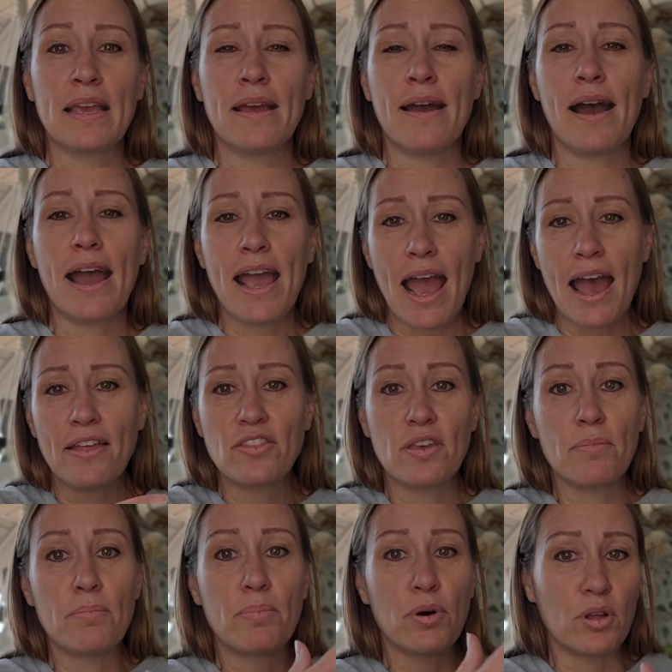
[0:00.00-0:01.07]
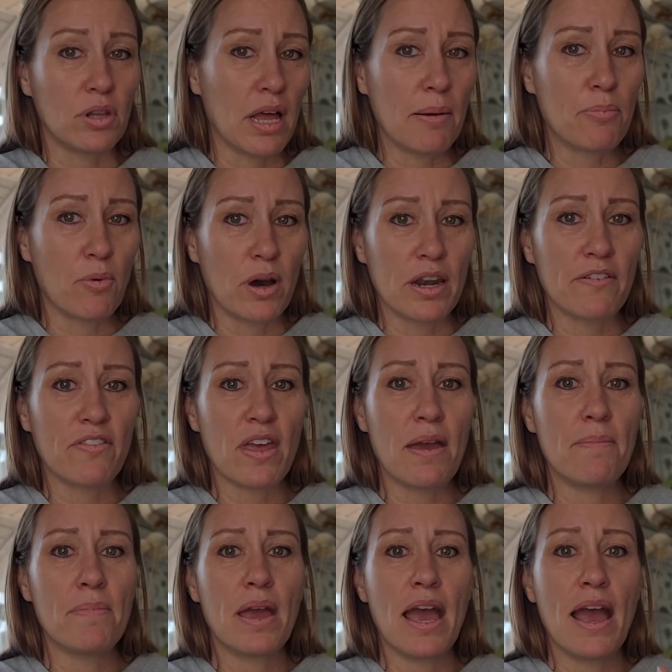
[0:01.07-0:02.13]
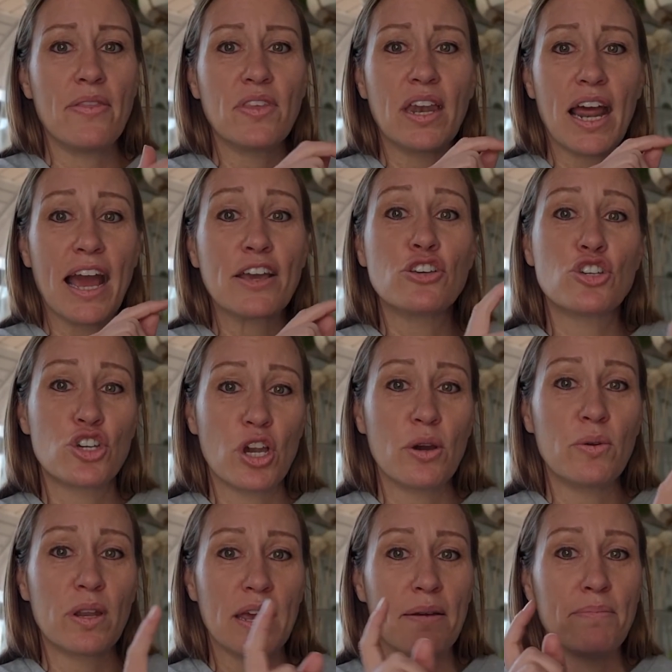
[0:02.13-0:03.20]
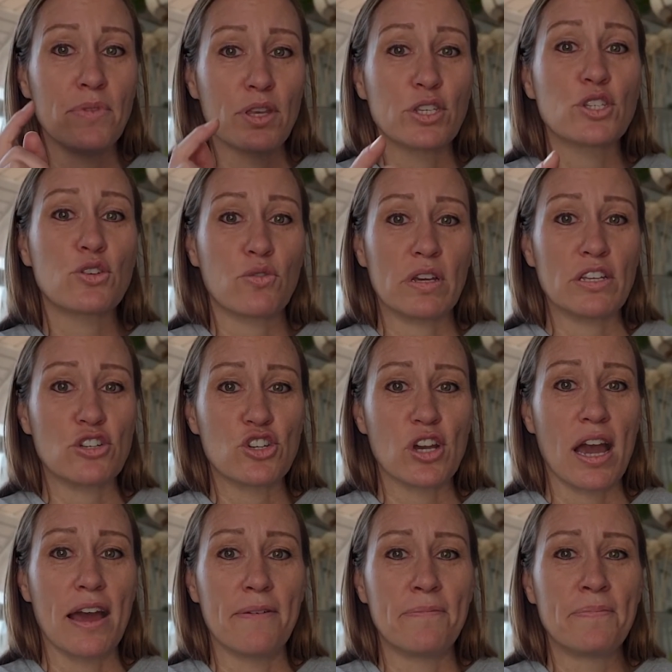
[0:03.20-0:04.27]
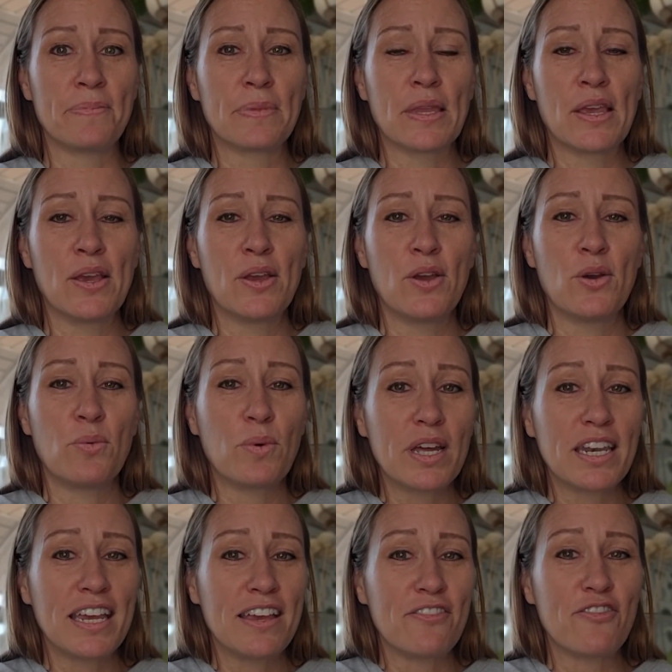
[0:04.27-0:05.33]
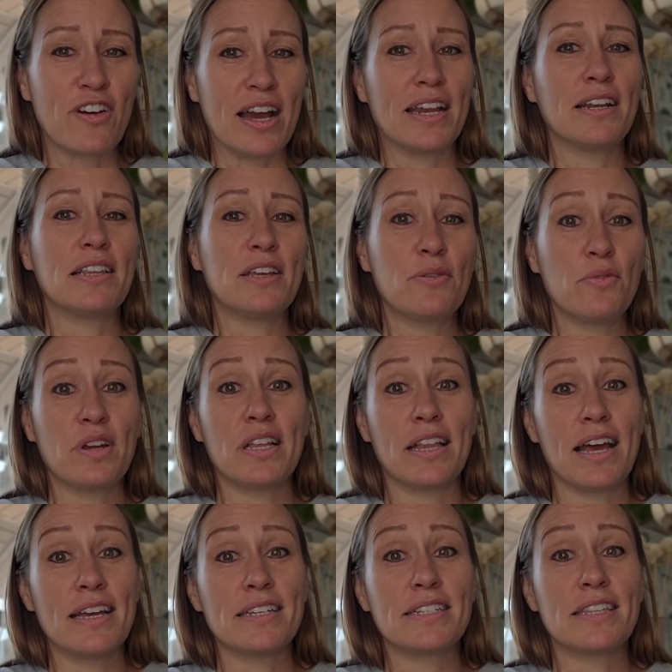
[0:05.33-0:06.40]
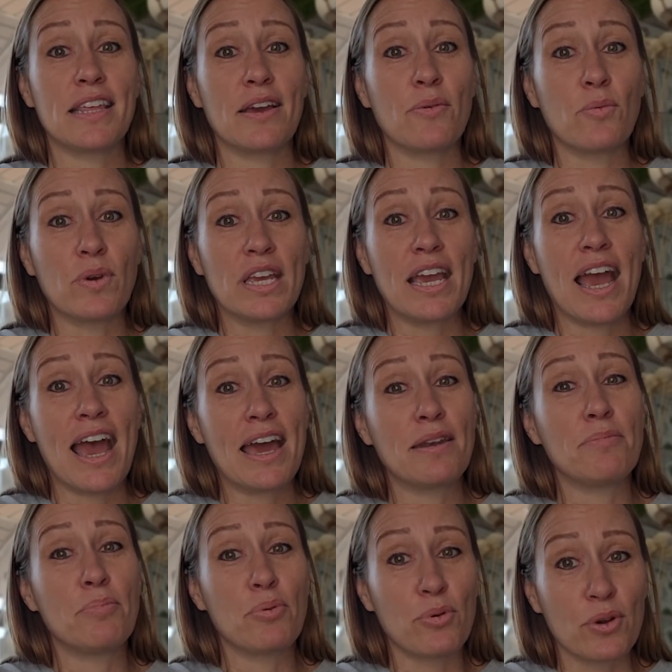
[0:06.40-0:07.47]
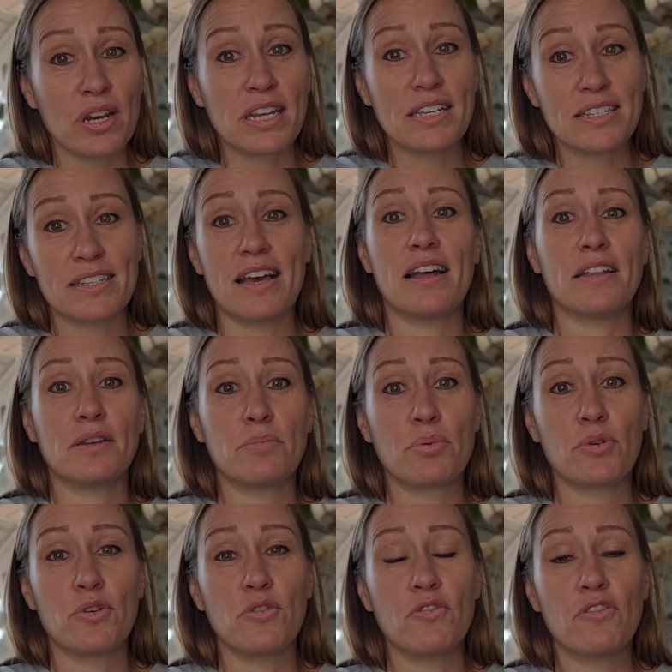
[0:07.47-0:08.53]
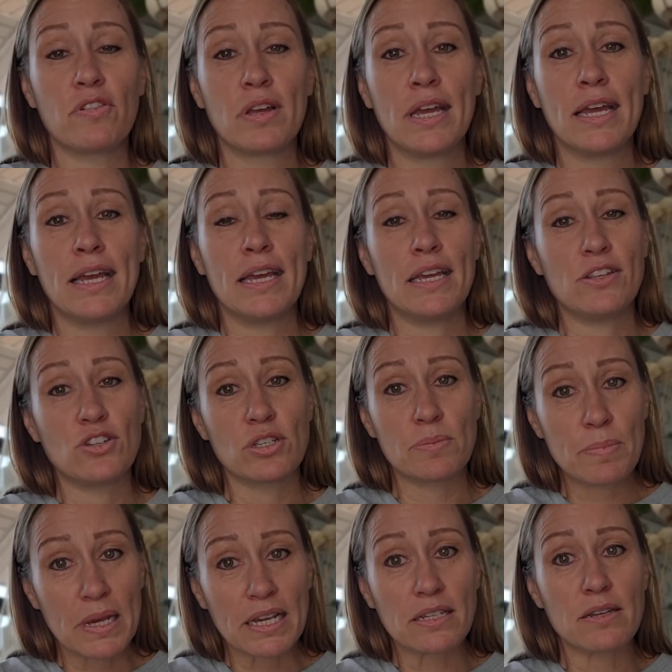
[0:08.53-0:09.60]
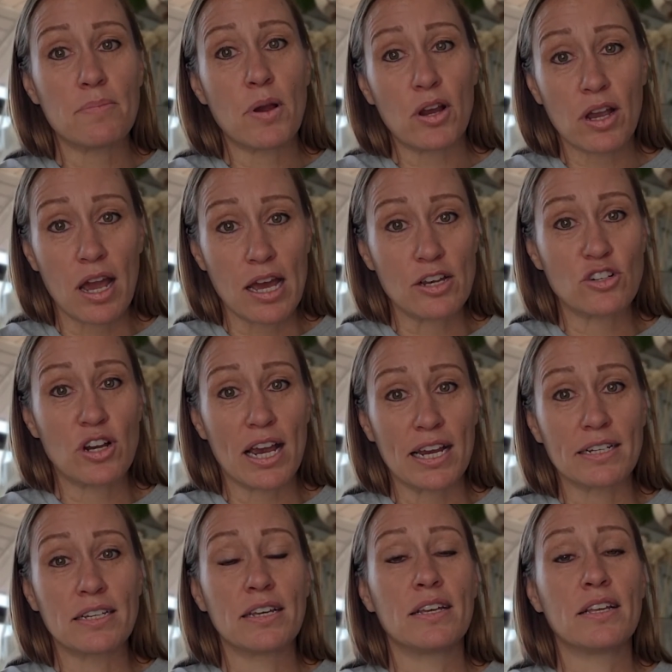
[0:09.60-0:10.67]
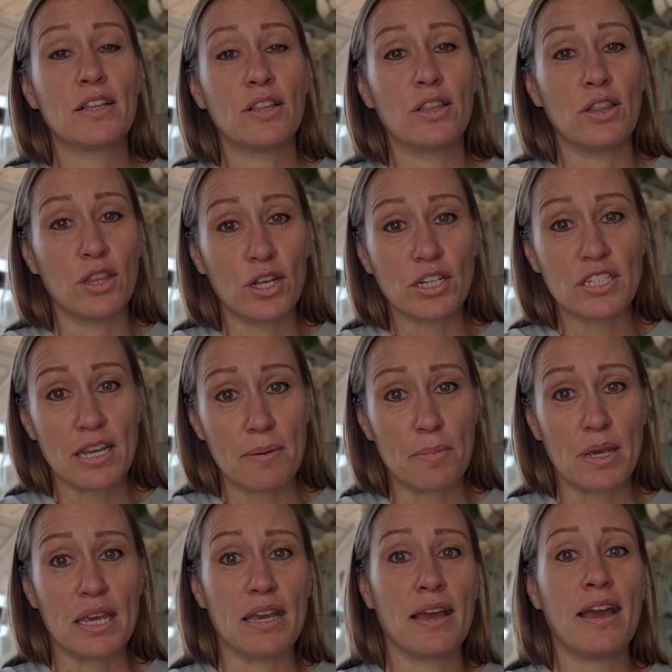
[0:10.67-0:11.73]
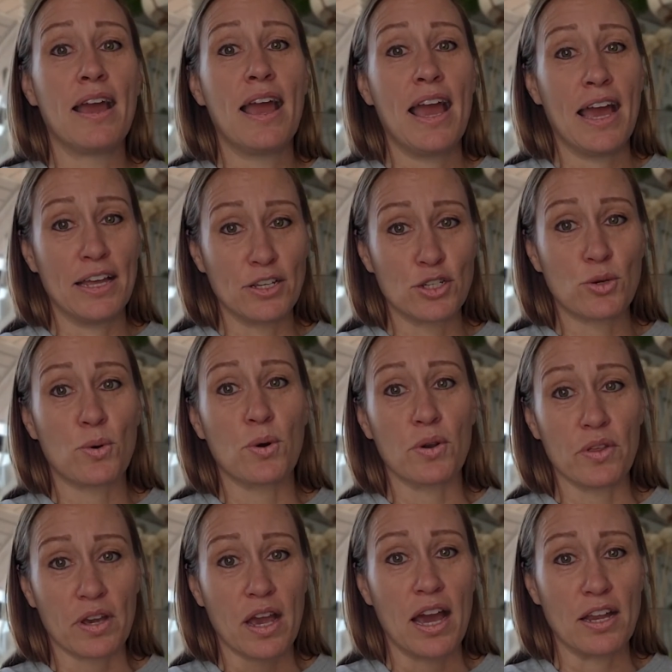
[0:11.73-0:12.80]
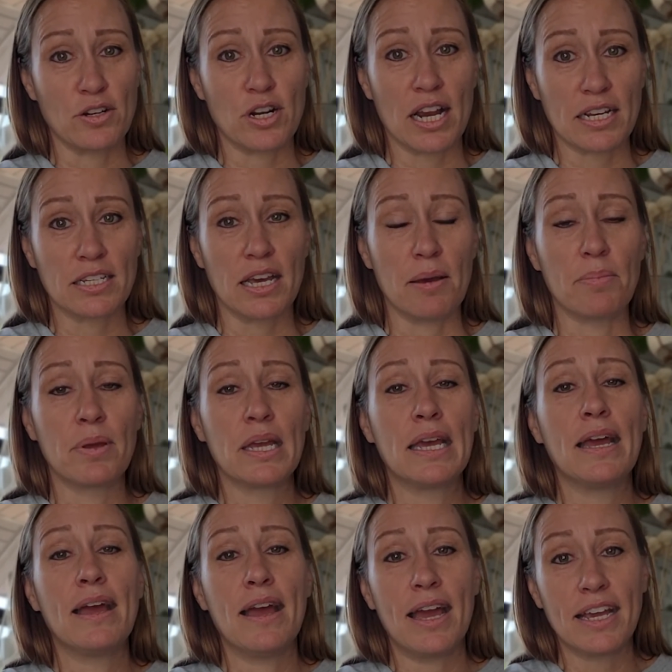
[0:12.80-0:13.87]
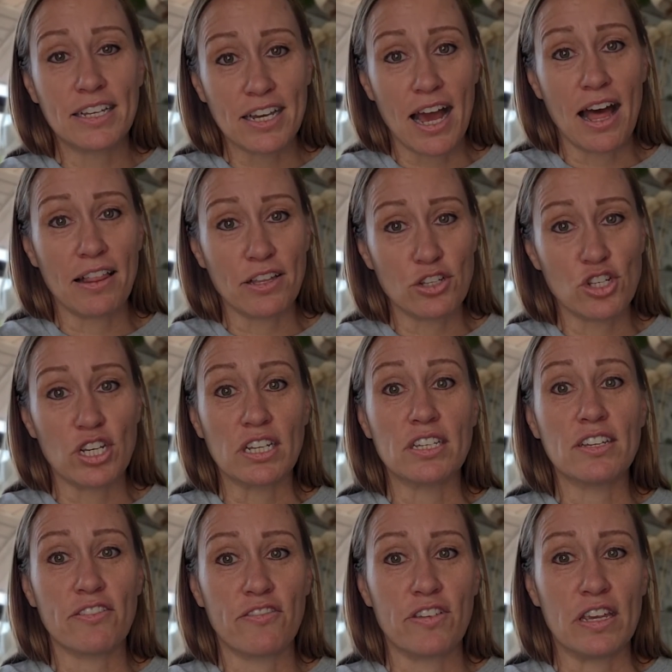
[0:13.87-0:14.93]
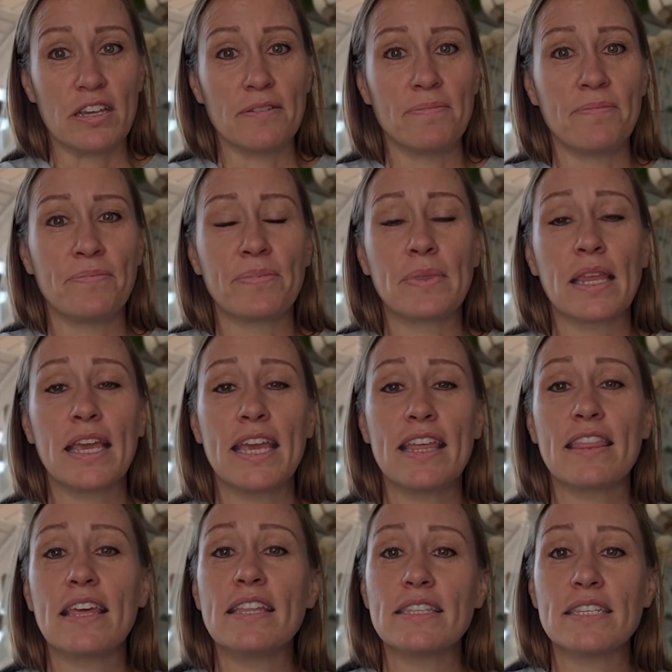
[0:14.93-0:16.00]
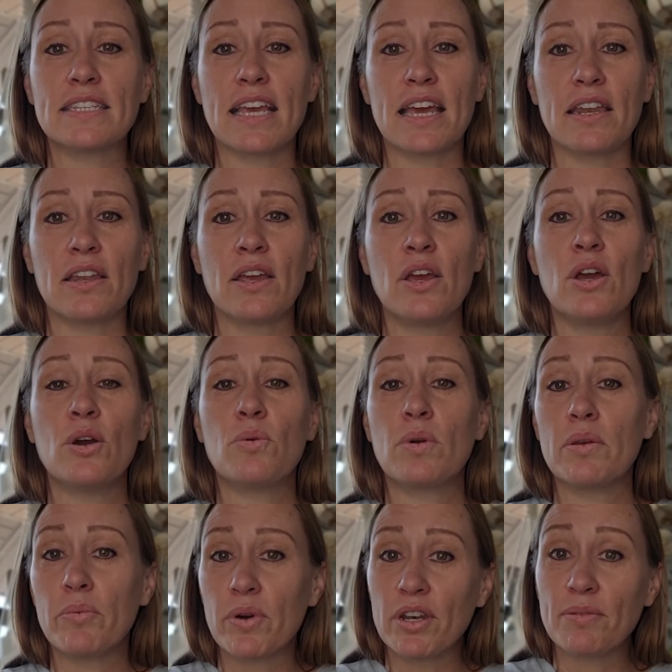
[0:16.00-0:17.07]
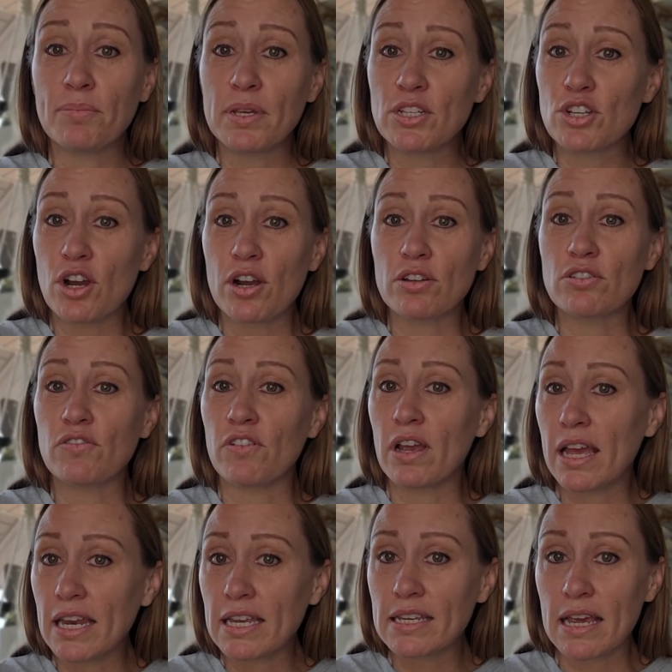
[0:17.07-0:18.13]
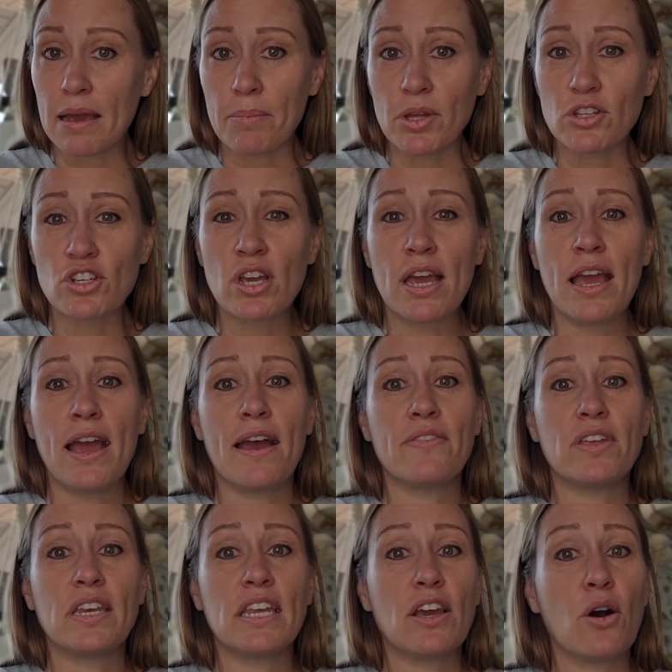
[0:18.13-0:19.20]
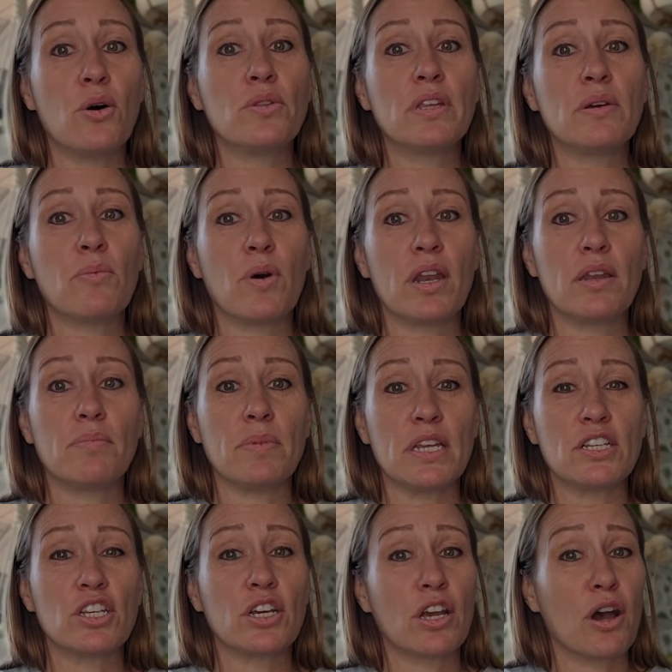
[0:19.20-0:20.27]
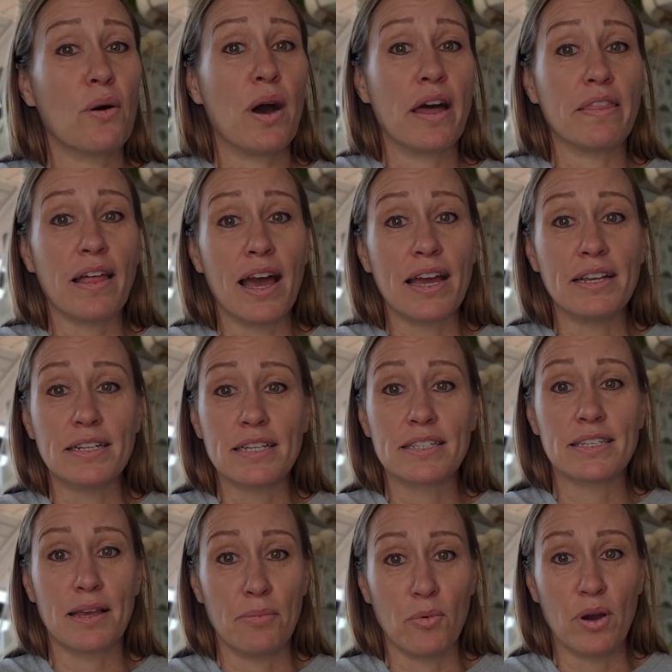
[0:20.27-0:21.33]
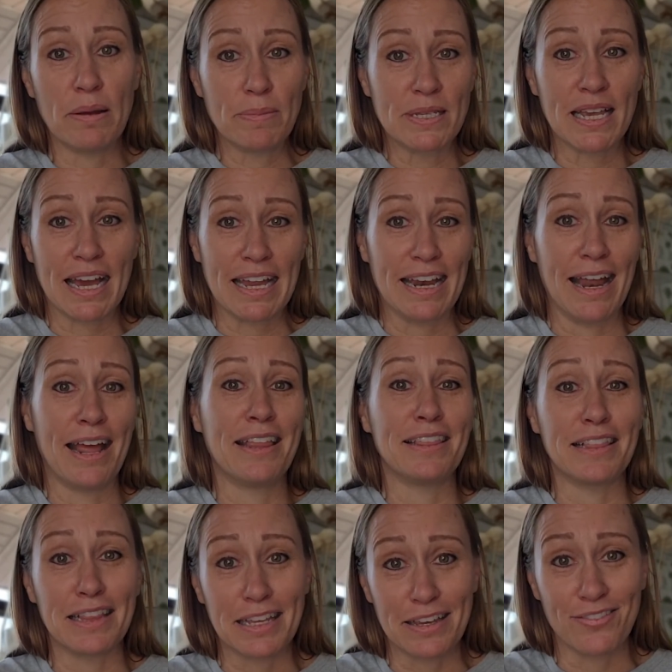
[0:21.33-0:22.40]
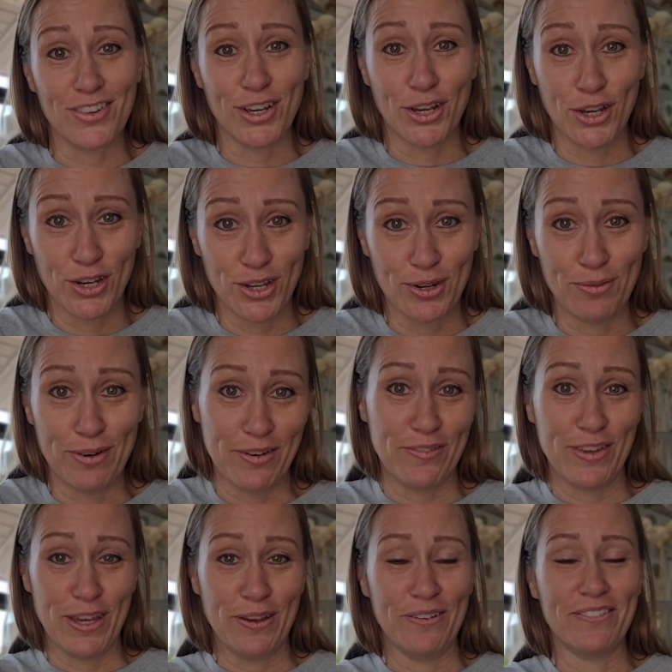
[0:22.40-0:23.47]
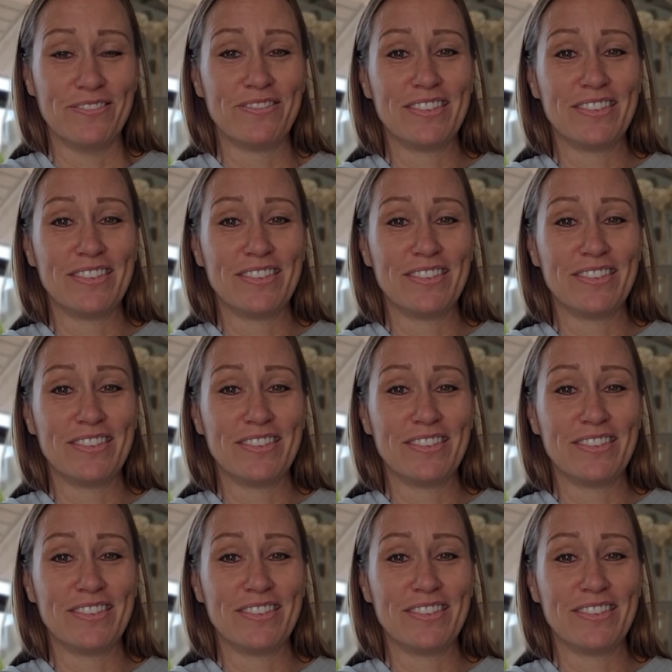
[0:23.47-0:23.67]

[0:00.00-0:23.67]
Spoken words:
I had them pull up one of them, and then I showed him the screenshot. When he finally realized that we had pretty solid proof, he just picked up our contract, looked at me, and tore the contract up, acknowledging defeat. He then said we wouldn't be charged for any damage and that he only wanted me to go online to some website and leave a good review.